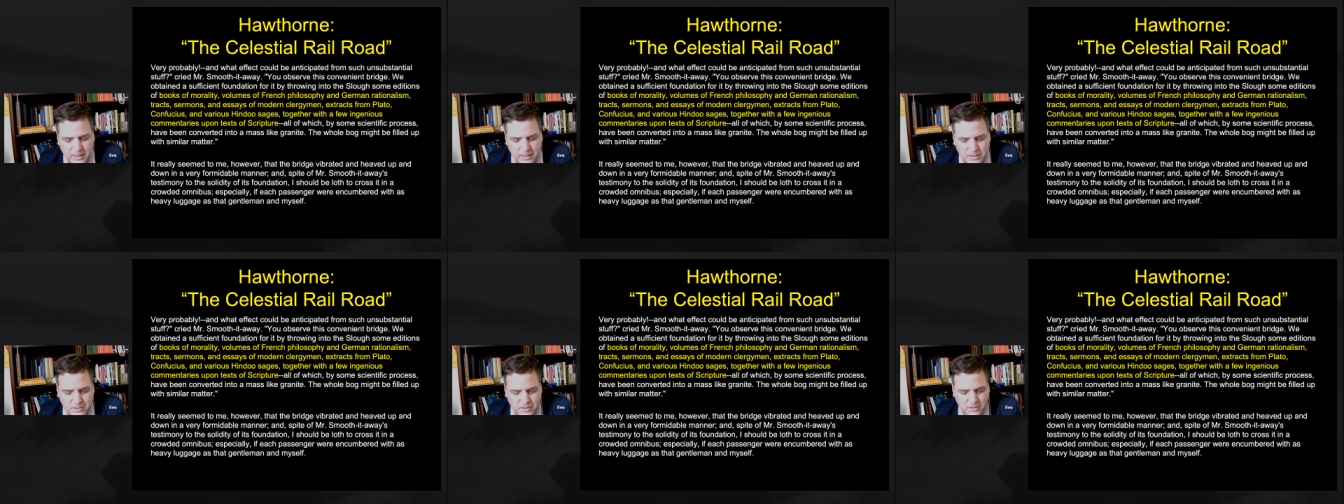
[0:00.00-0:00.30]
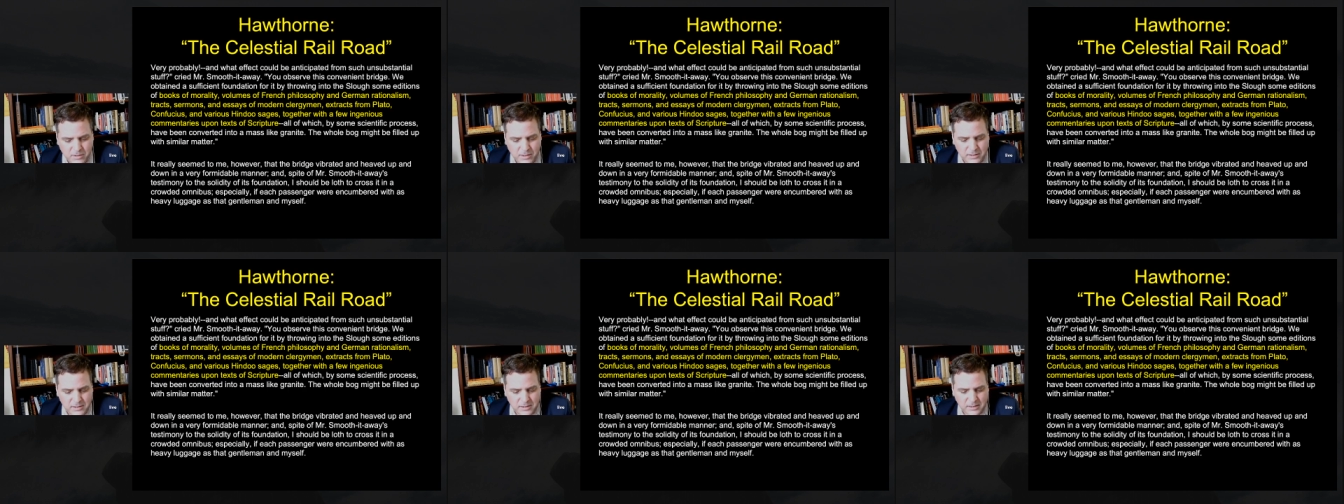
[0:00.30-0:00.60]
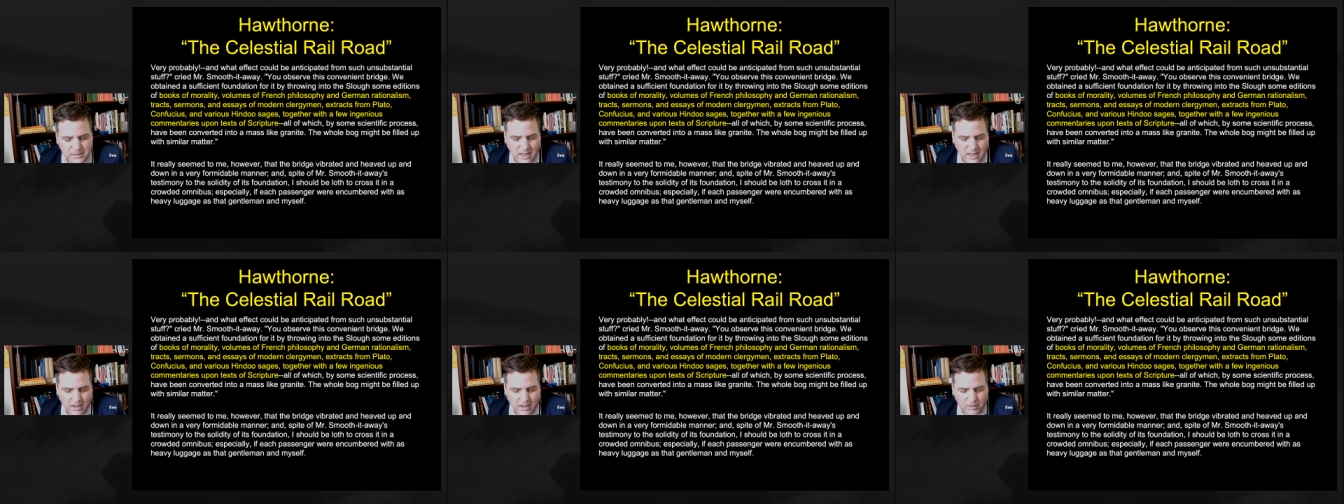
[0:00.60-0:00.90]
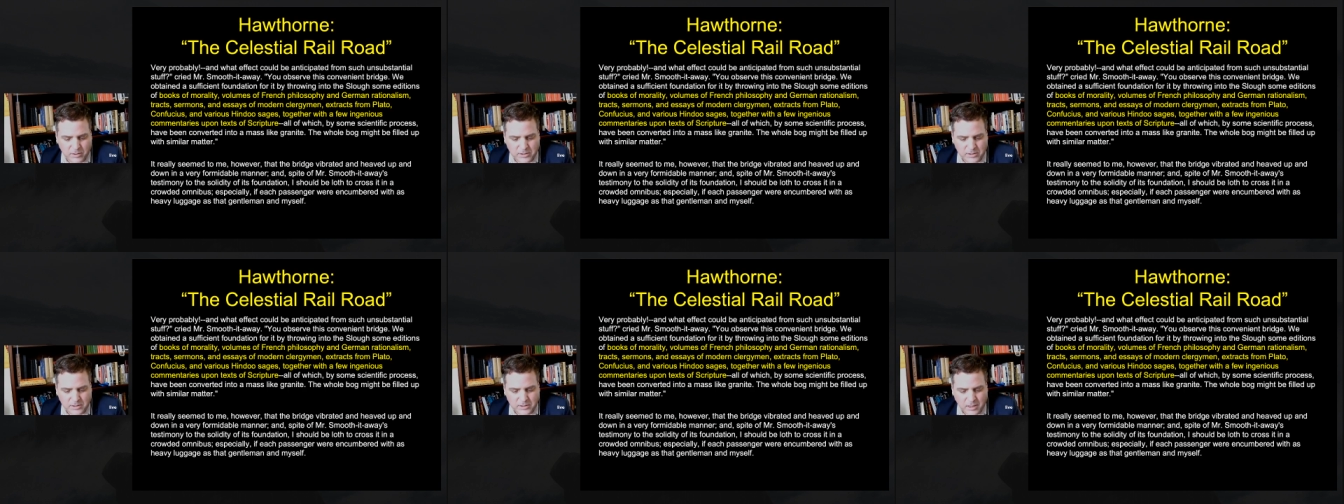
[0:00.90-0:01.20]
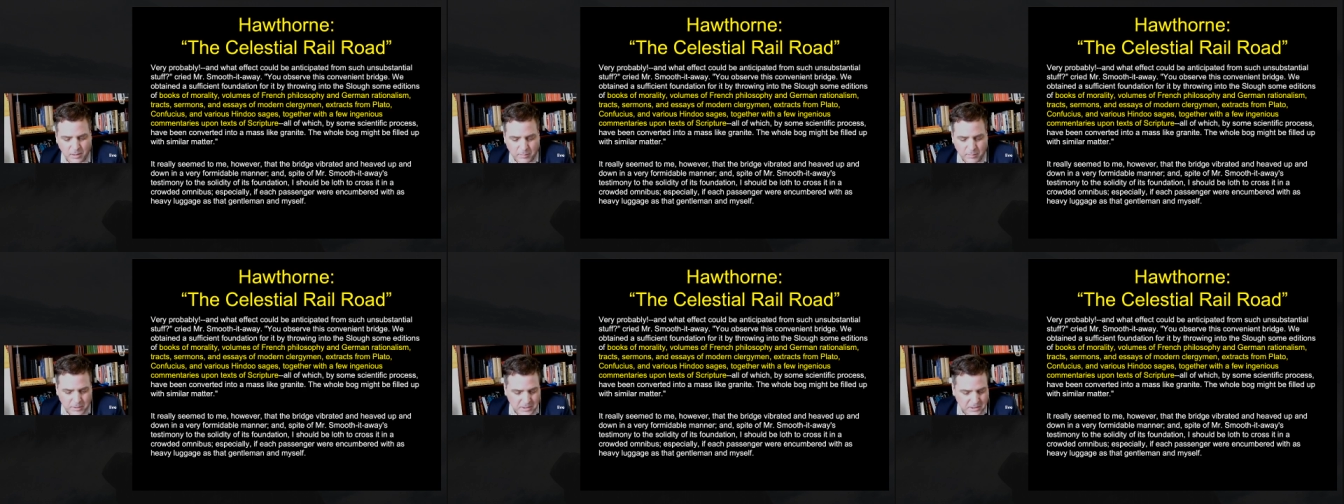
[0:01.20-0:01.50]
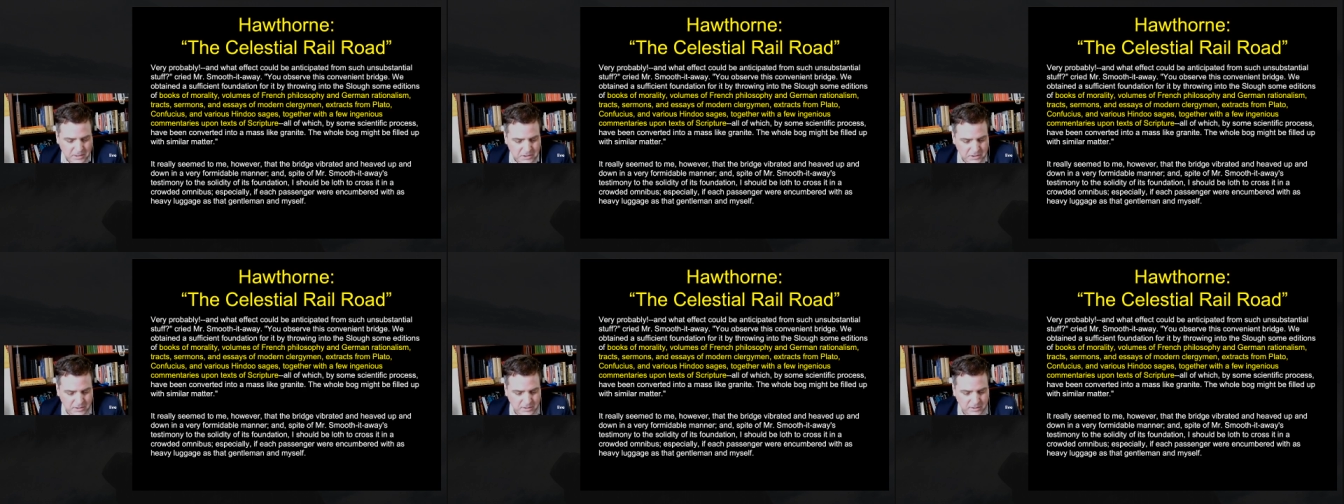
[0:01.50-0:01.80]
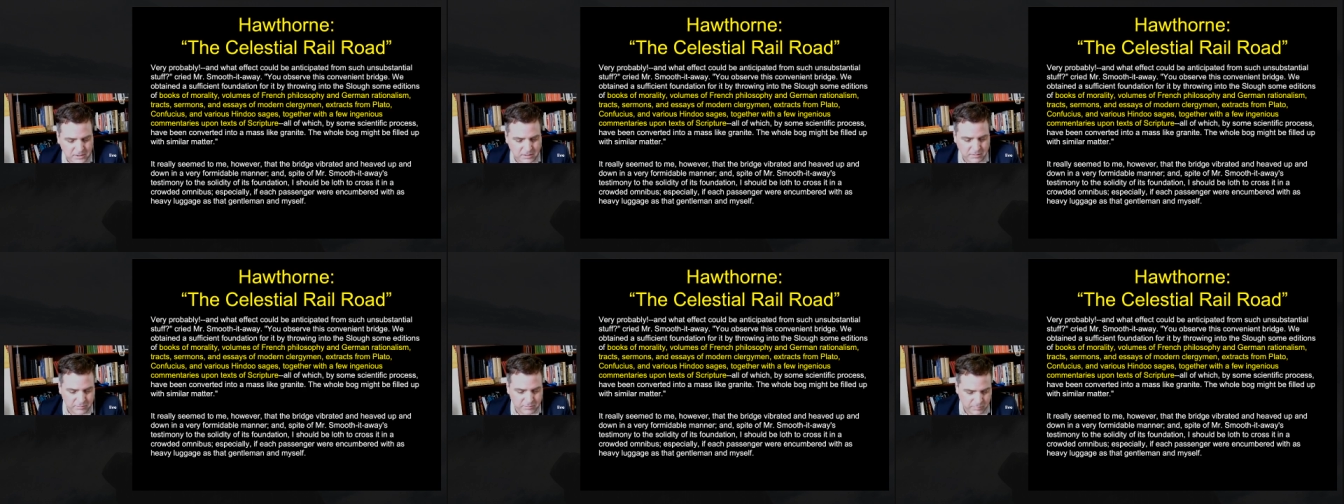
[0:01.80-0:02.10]
the slough some editions
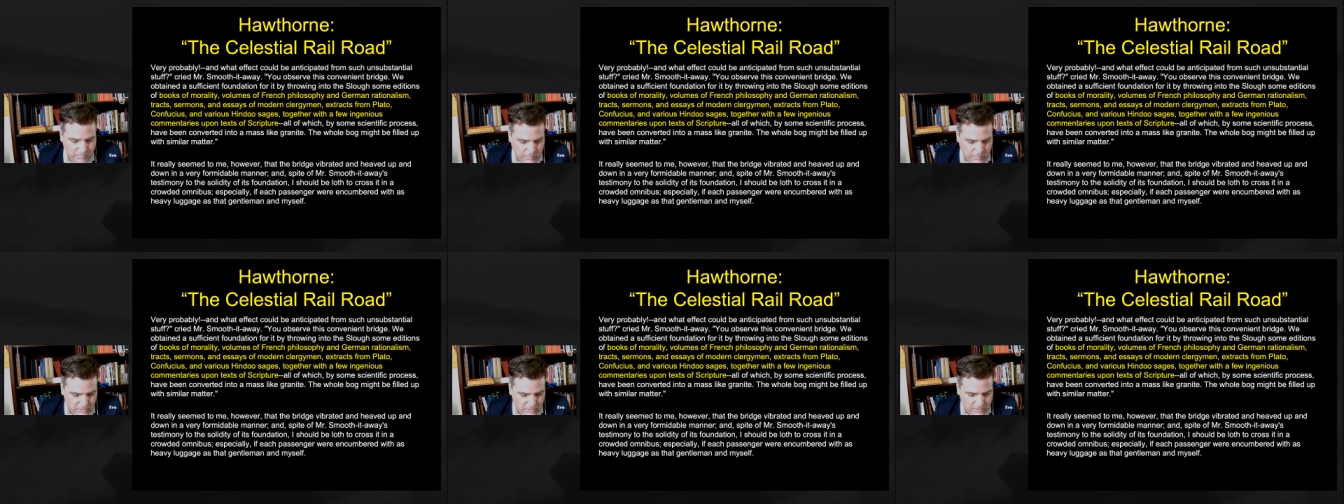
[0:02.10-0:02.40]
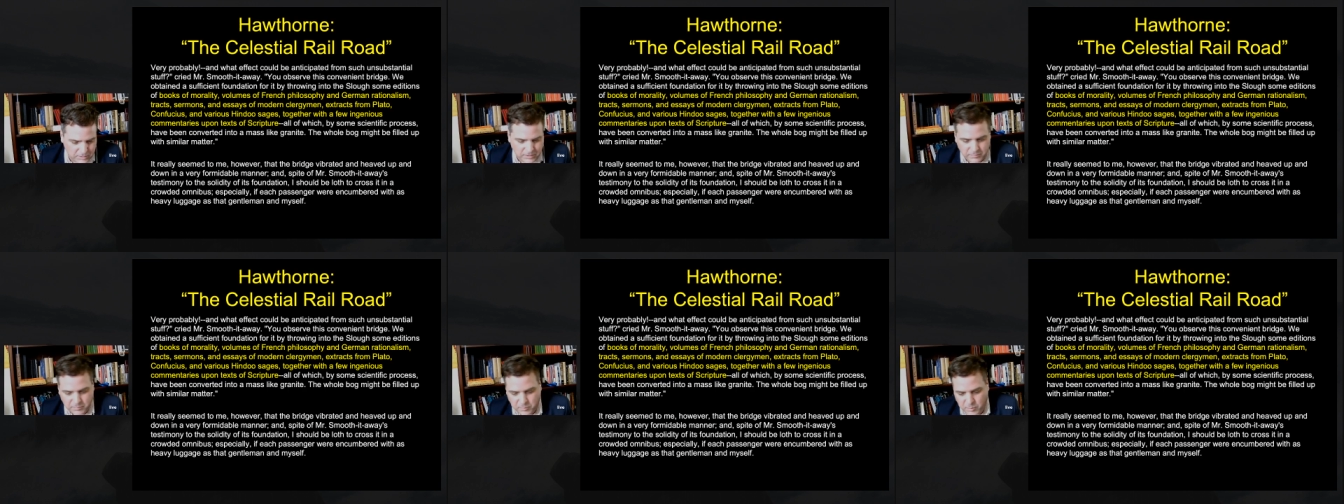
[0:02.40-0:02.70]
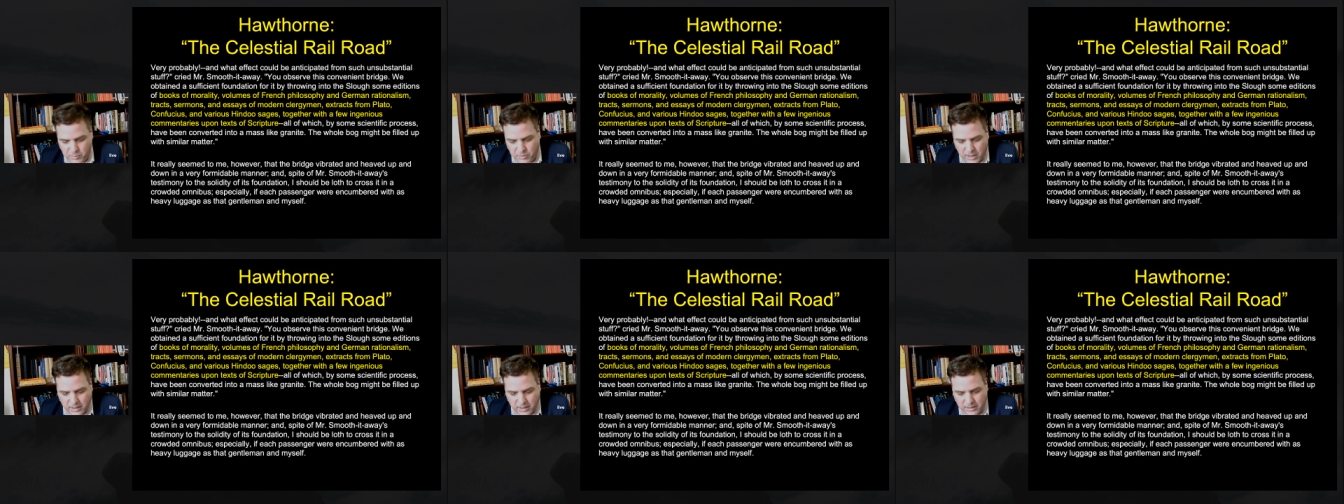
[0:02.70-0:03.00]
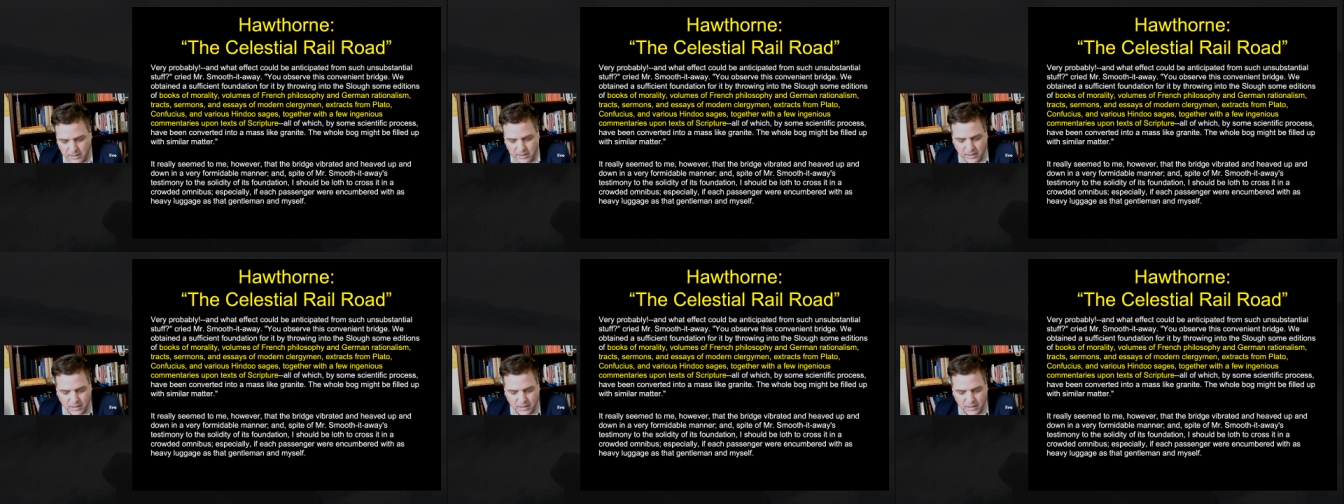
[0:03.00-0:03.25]
of books of morality,